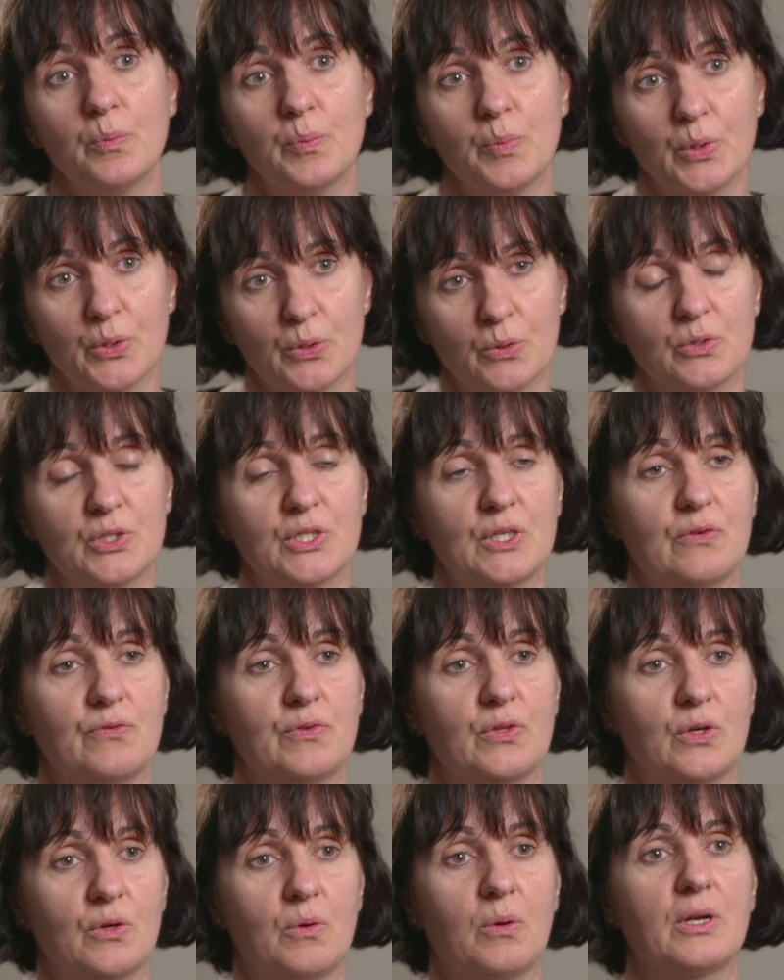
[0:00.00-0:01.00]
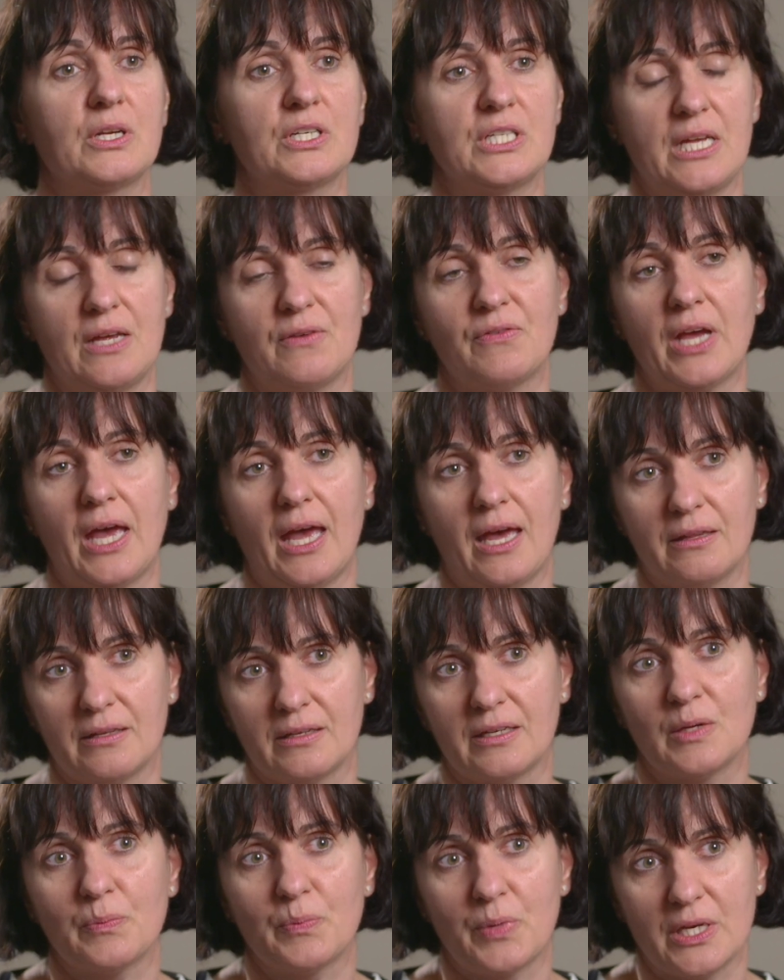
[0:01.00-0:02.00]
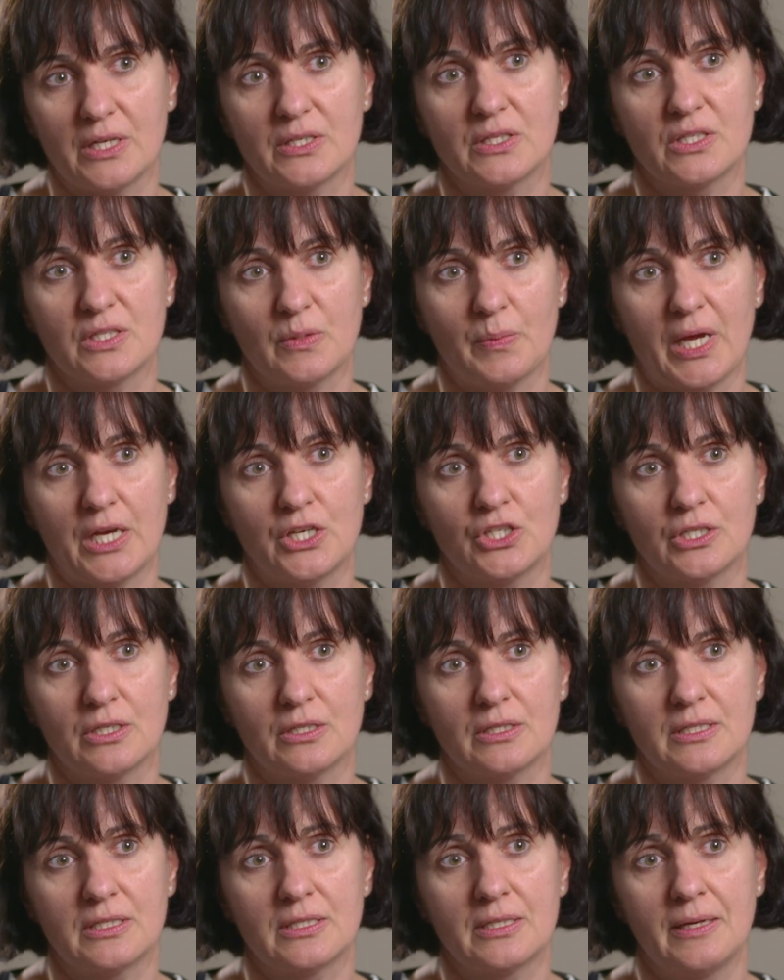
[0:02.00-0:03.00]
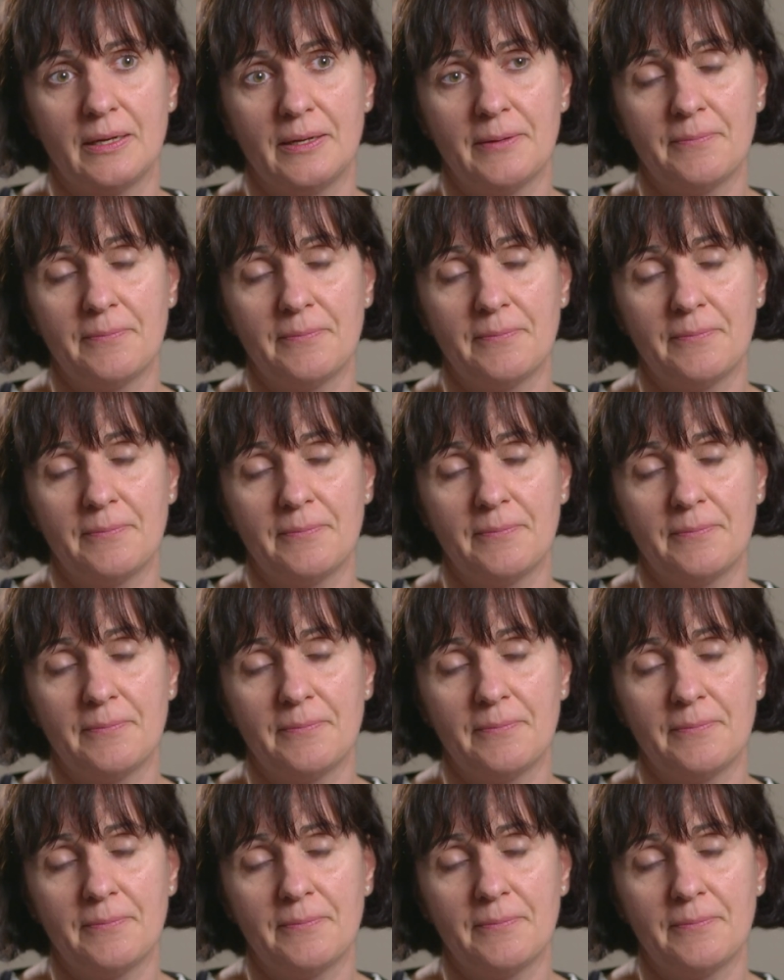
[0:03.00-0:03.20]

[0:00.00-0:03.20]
but also for the quality of care that it brings to patients.